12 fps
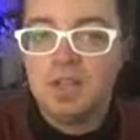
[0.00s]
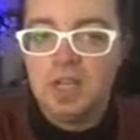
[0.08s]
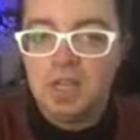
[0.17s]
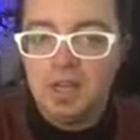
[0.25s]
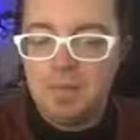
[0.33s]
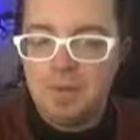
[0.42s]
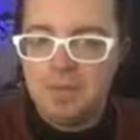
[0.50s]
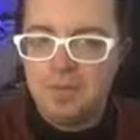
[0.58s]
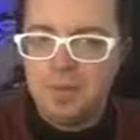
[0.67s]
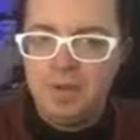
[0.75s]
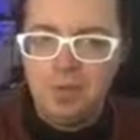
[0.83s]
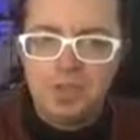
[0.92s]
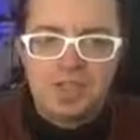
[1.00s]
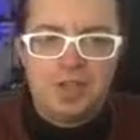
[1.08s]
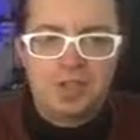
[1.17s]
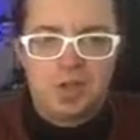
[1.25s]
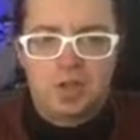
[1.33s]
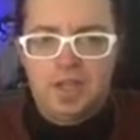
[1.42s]
No, my, my voice
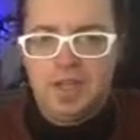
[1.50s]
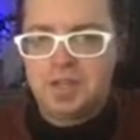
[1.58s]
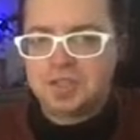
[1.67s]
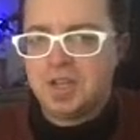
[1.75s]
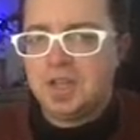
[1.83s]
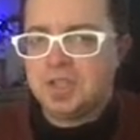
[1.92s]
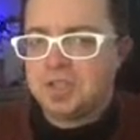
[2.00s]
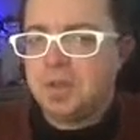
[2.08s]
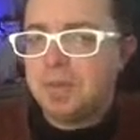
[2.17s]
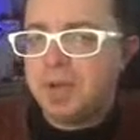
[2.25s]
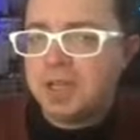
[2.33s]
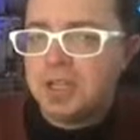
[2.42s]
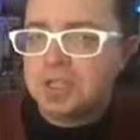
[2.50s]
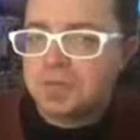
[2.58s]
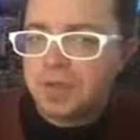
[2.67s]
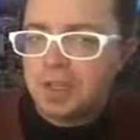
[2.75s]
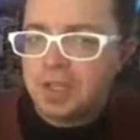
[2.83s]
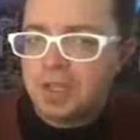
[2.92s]
sounds okay. Does it? Does anybody else
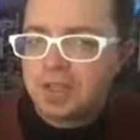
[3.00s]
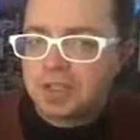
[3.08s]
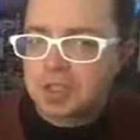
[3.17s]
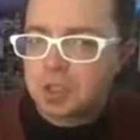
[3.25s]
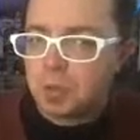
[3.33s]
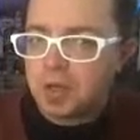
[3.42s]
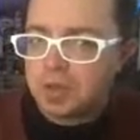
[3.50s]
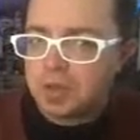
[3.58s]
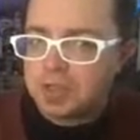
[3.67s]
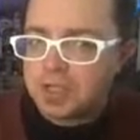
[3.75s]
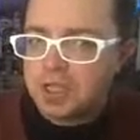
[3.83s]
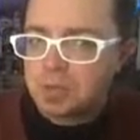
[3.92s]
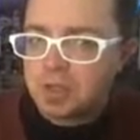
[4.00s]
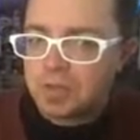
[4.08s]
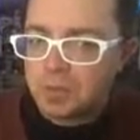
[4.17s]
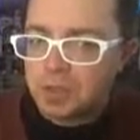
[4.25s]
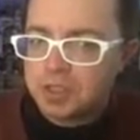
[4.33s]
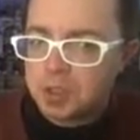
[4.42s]
feeling like this is one of those days where the
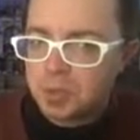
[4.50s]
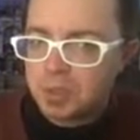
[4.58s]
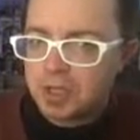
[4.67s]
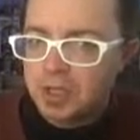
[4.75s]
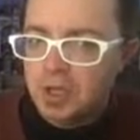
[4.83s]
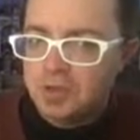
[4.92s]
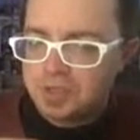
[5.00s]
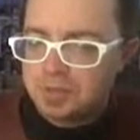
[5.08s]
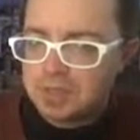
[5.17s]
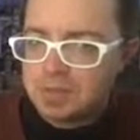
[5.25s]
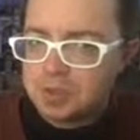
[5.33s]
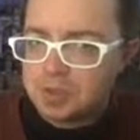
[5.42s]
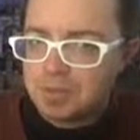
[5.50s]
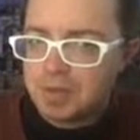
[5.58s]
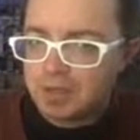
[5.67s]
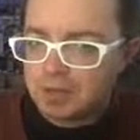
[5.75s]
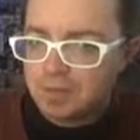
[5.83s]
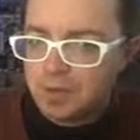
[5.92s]
voice is really low? Sometimes there's a
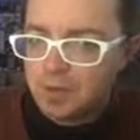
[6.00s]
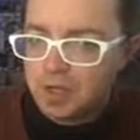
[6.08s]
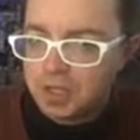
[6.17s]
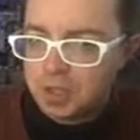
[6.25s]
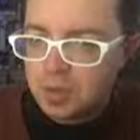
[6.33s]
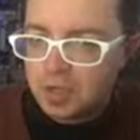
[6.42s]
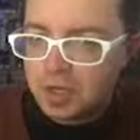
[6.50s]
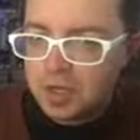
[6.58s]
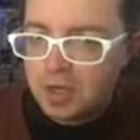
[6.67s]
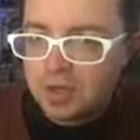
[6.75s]
microphone issue there.